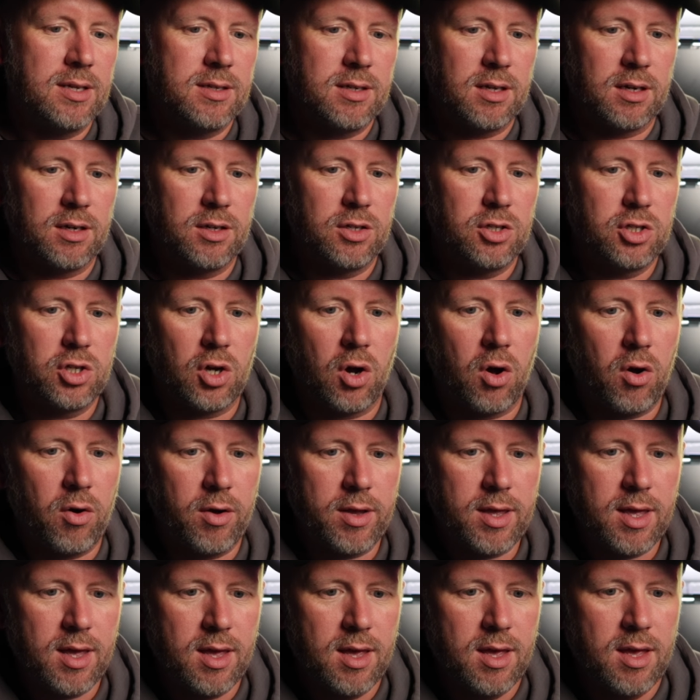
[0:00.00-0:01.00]
is going to
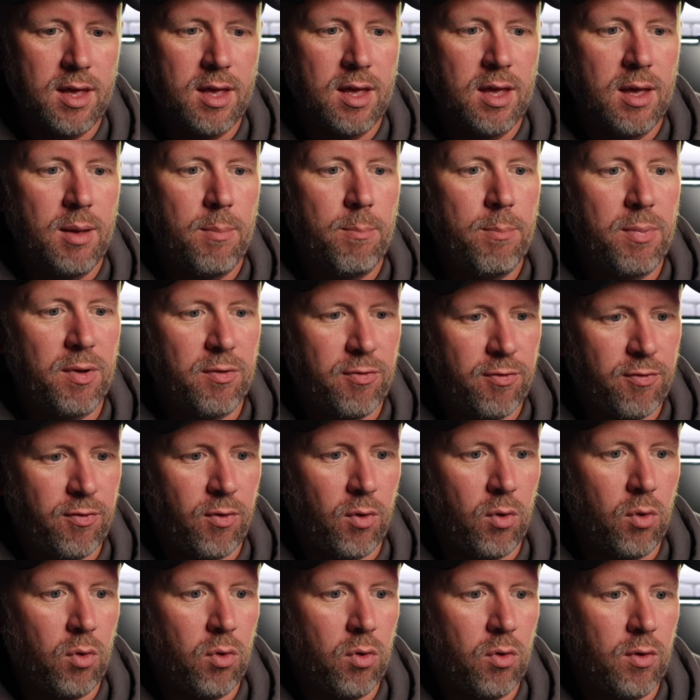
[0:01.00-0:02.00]
die
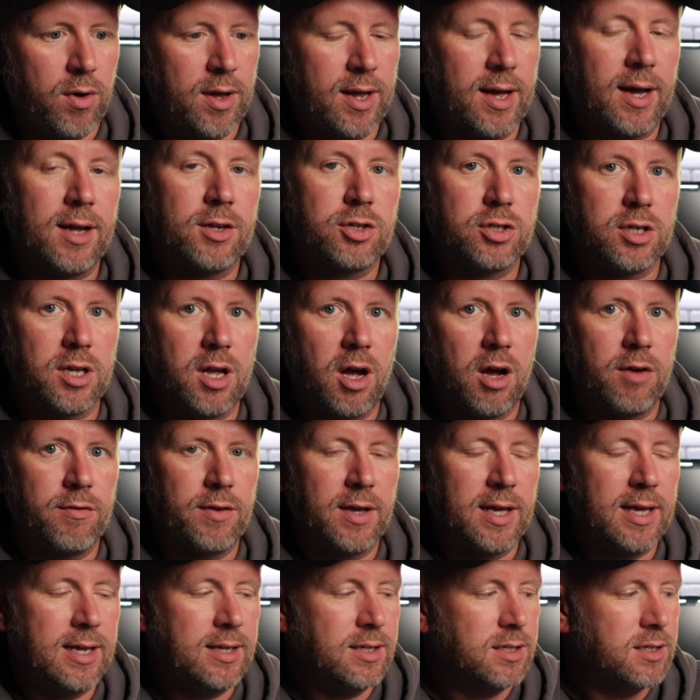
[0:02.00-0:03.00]
before it actually
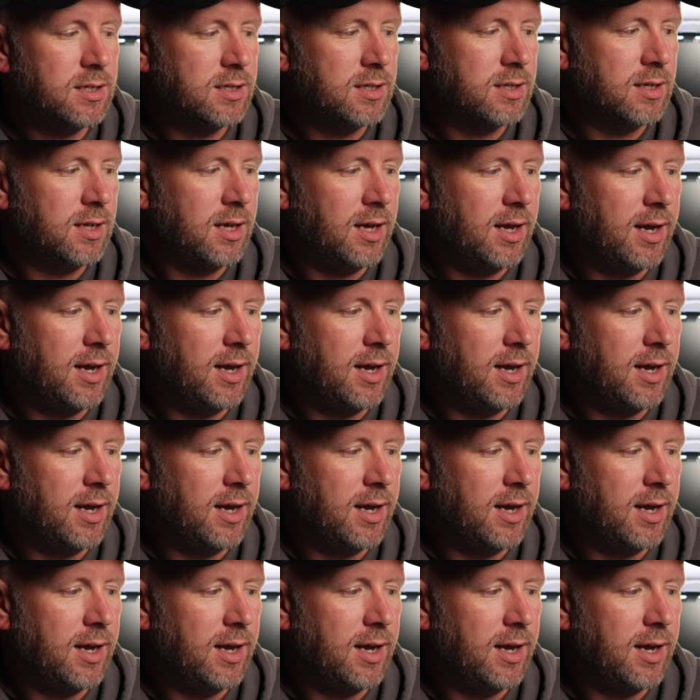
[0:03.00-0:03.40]
overheats.